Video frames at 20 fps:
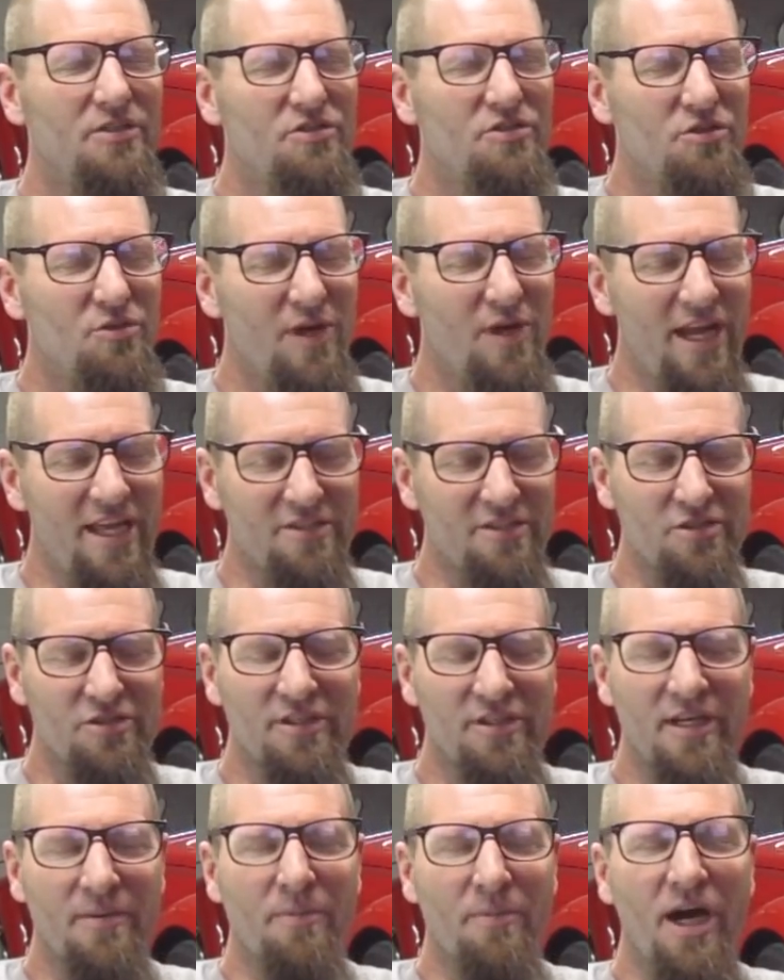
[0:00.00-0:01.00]
to answer
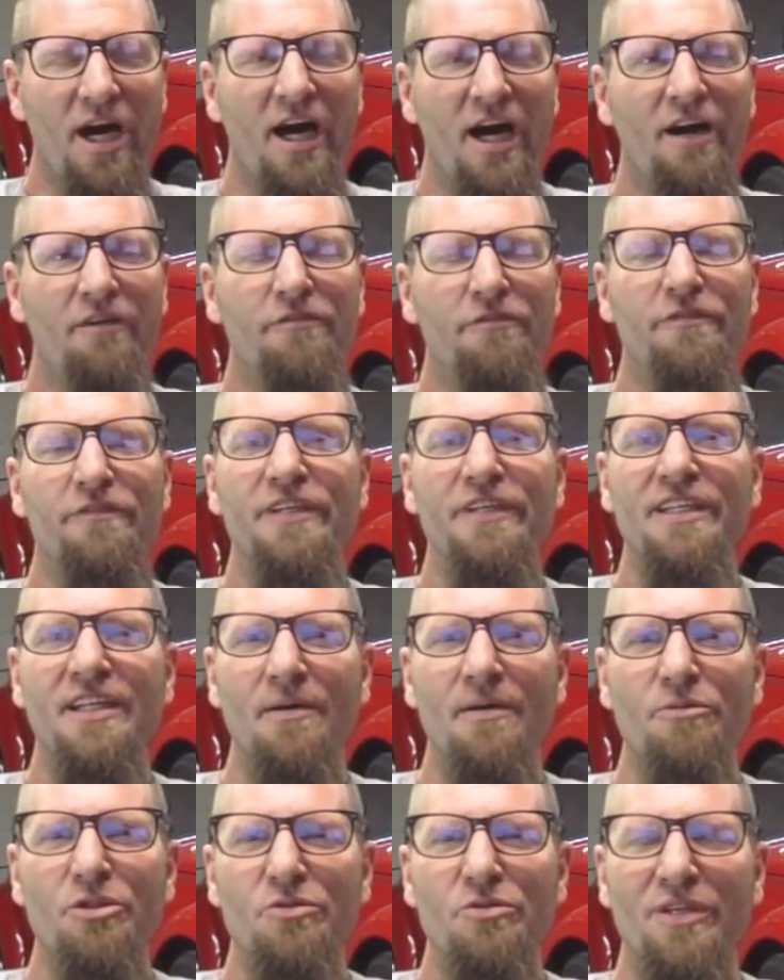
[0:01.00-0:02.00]
them uh,
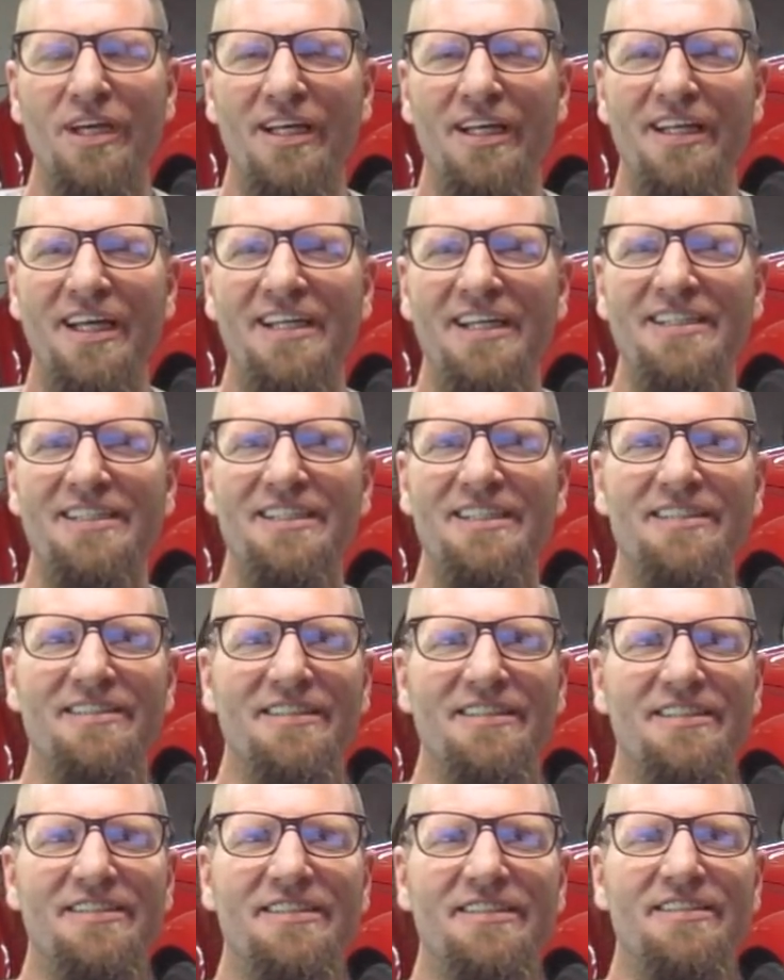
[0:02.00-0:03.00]

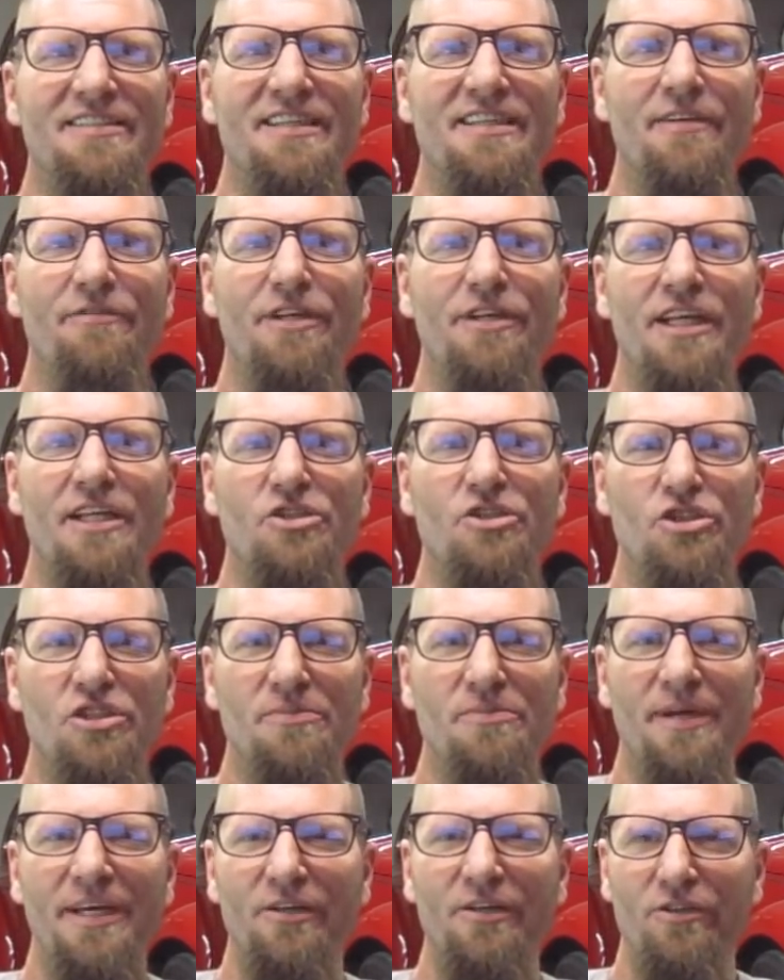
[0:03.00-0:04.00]
vwnut1967 at
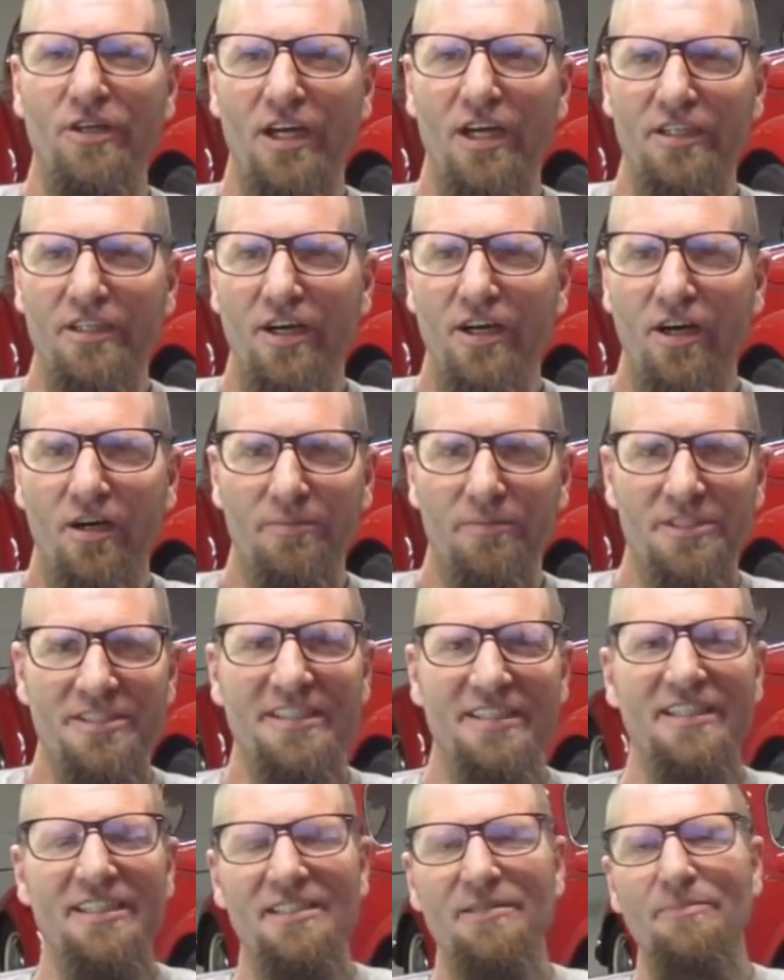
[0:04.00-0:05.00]
gmail.com is
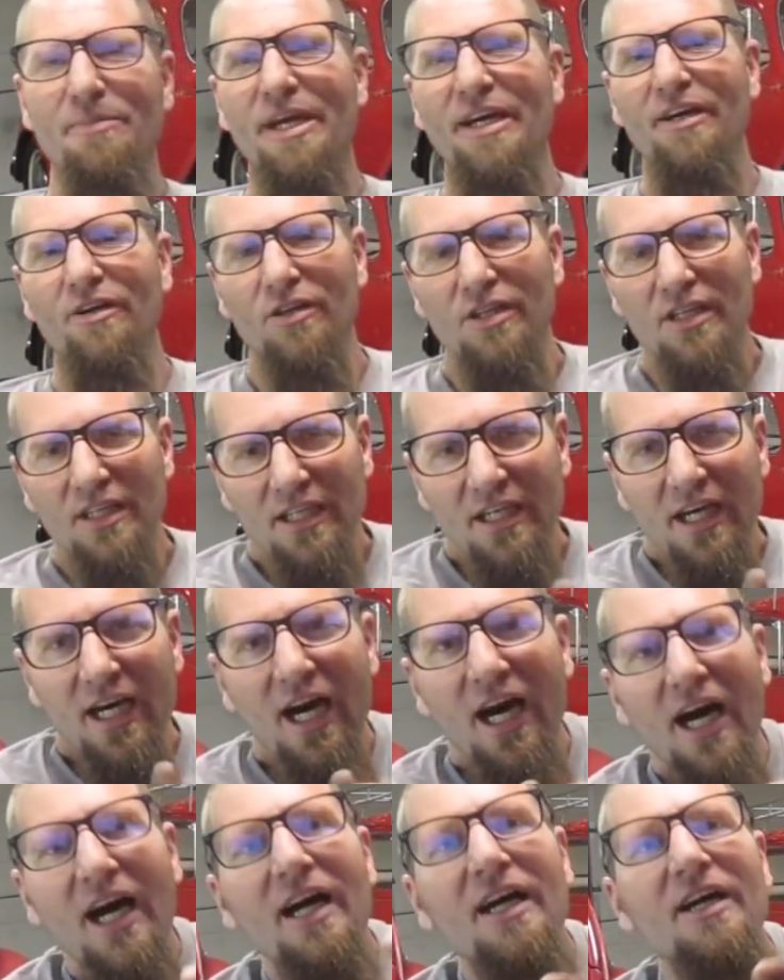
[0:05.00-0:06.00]
the email
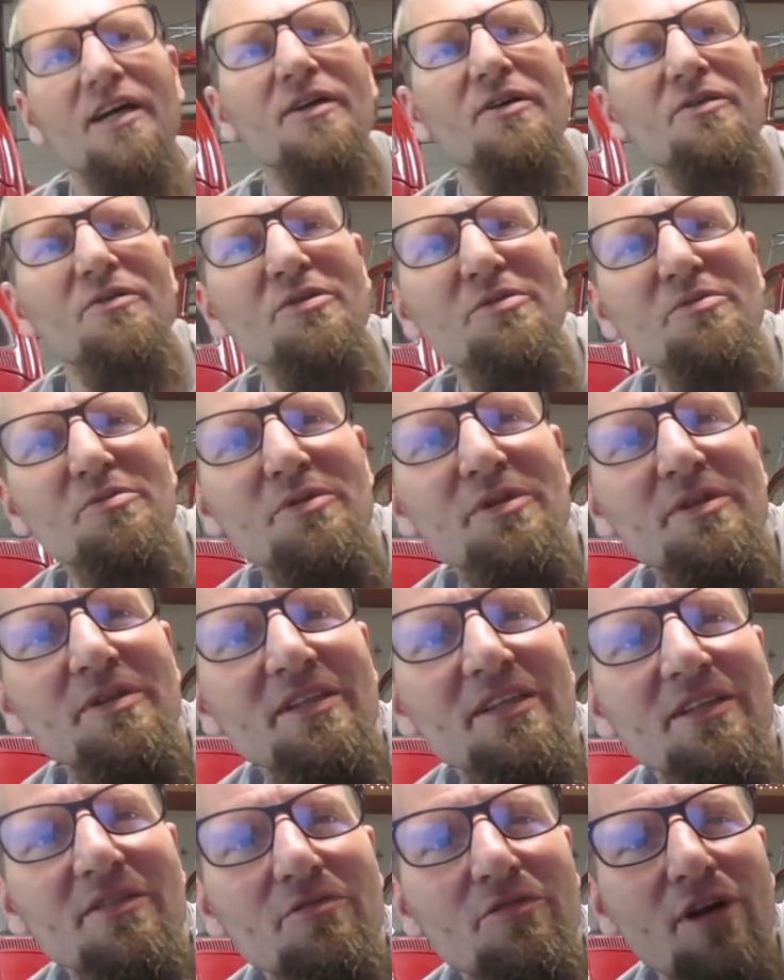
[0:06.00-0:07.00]
uh, we'll be
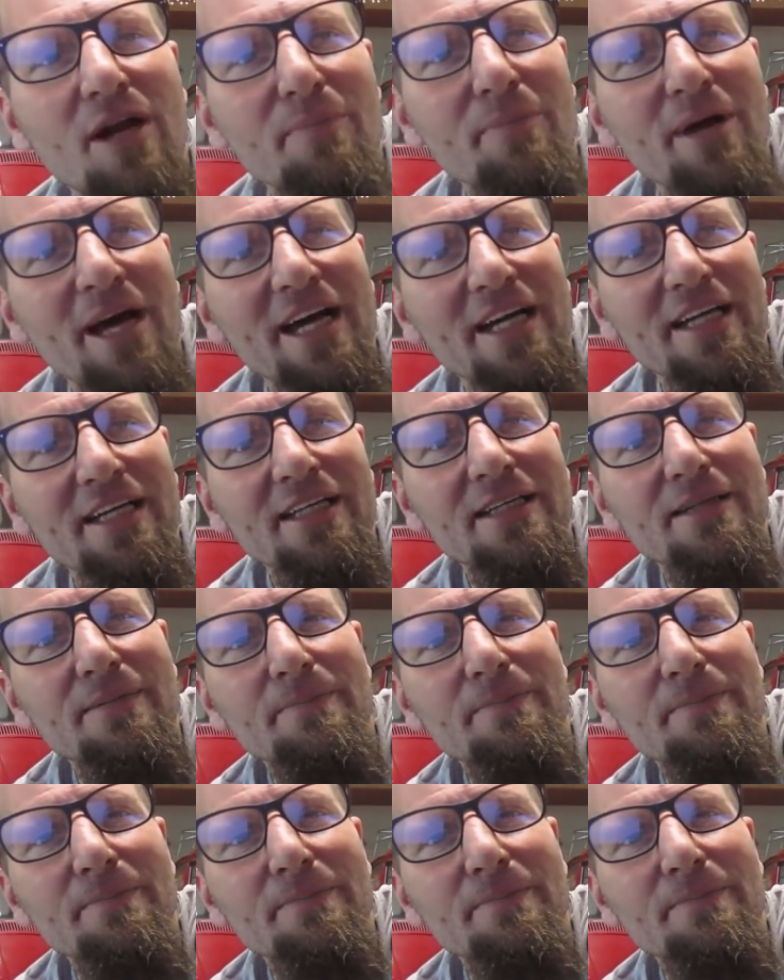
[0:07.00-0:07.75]
right back